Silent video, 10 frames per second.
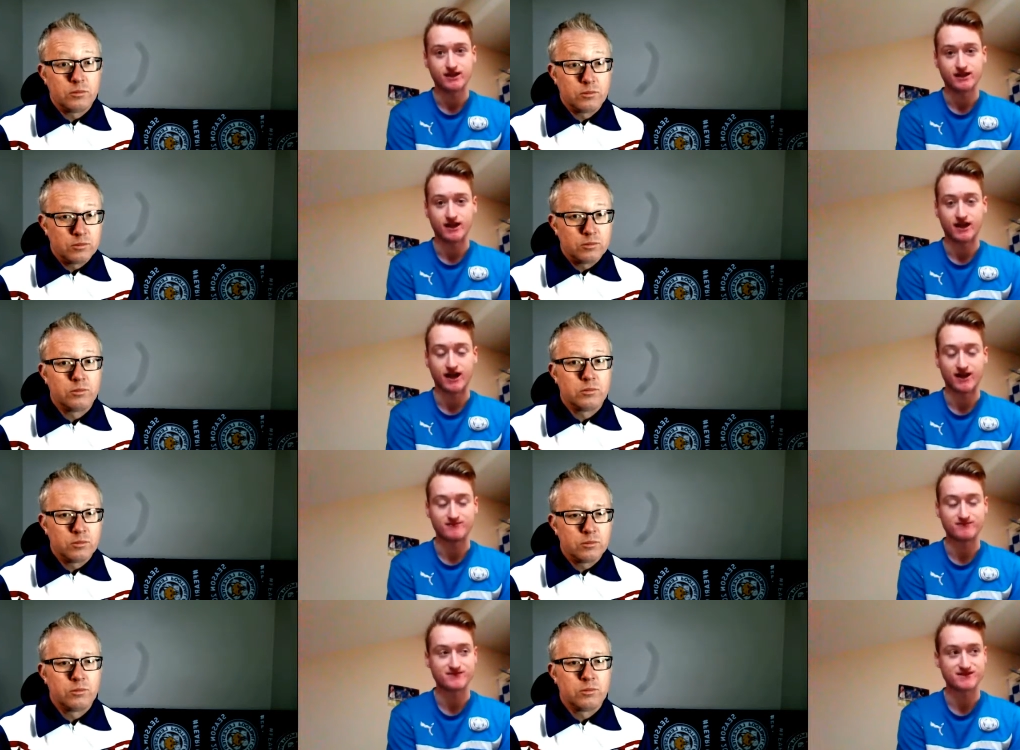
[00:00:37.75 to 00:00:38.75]

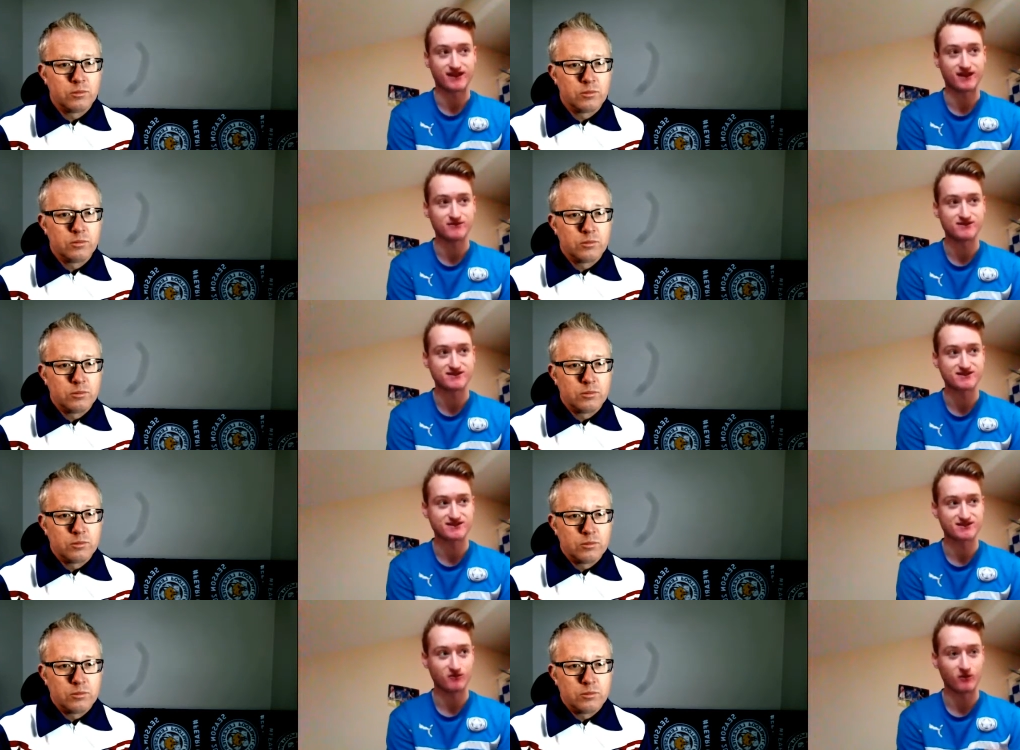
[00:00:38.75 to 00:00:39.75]
Speaker 1: Um, so that was
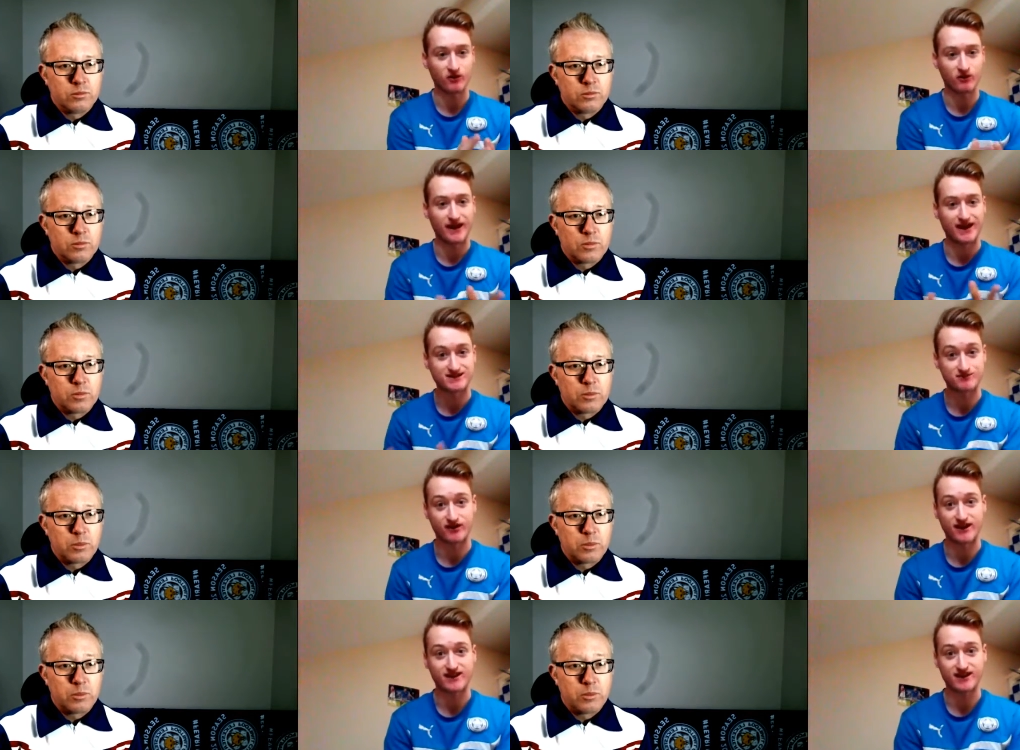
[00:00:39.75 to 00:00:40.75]
one that we had to
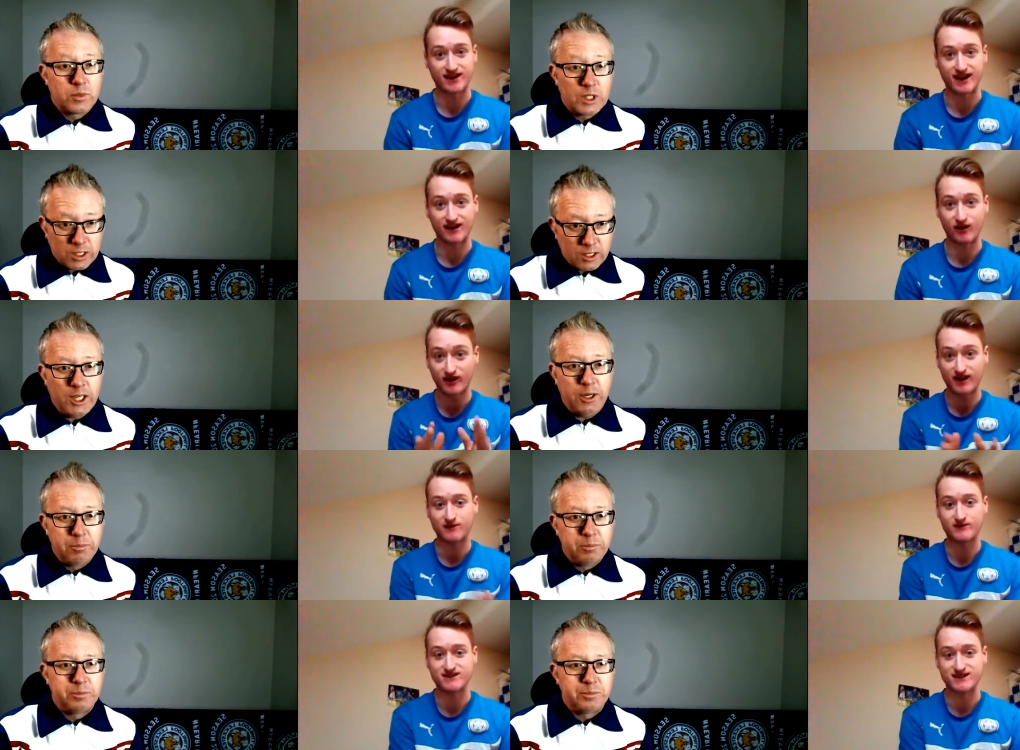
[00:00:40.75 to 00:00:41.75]
break, and luckily
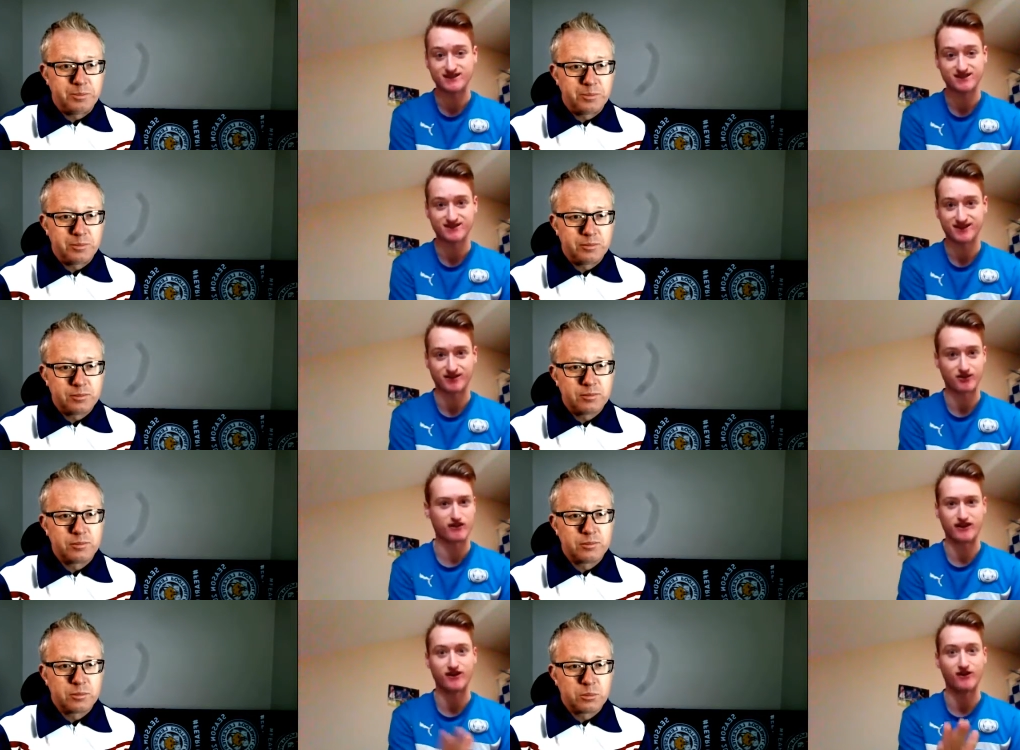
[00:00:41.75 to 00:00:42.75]
we did. And a
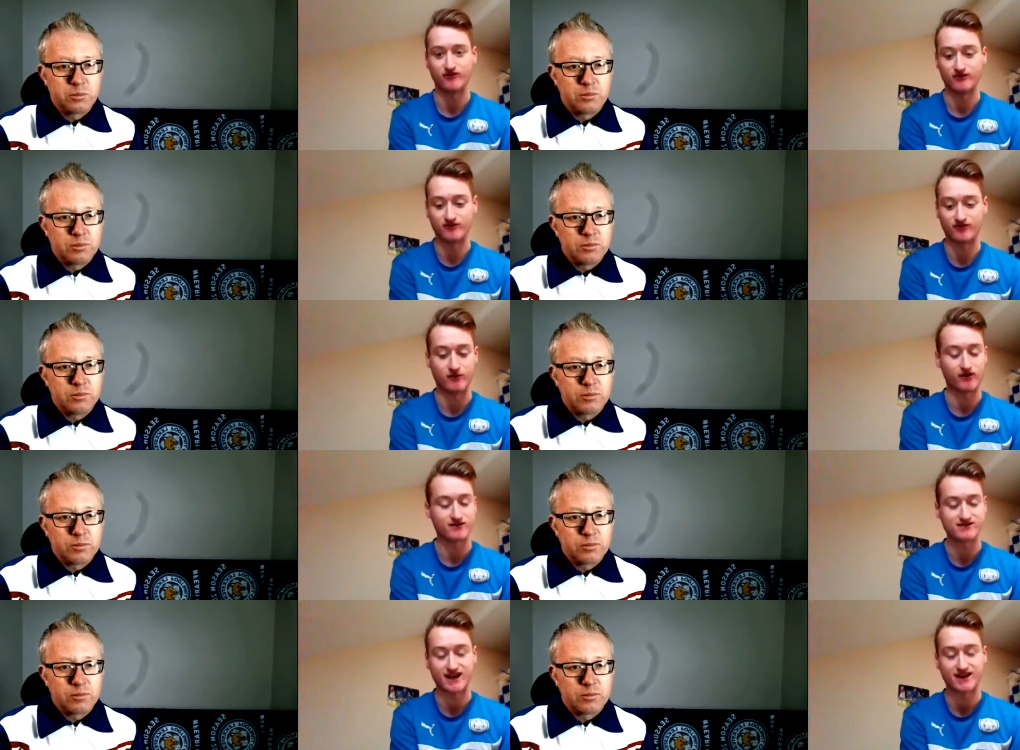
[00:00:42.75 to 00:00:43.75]
great goal from, from
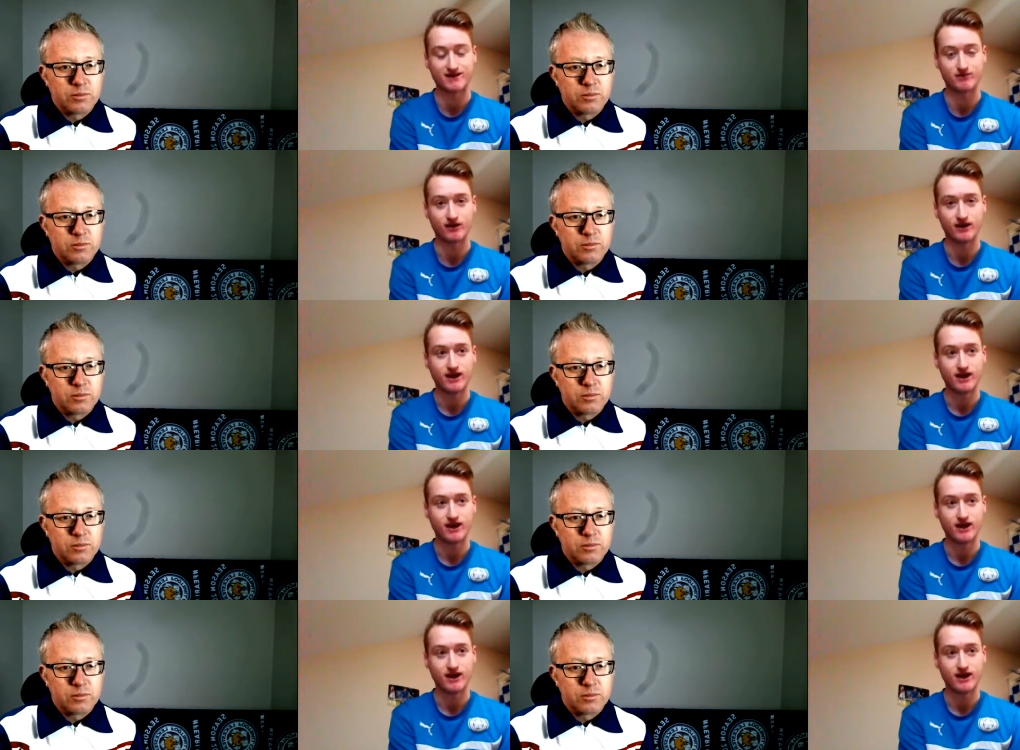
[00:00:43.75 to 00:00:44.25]
Okazaki. But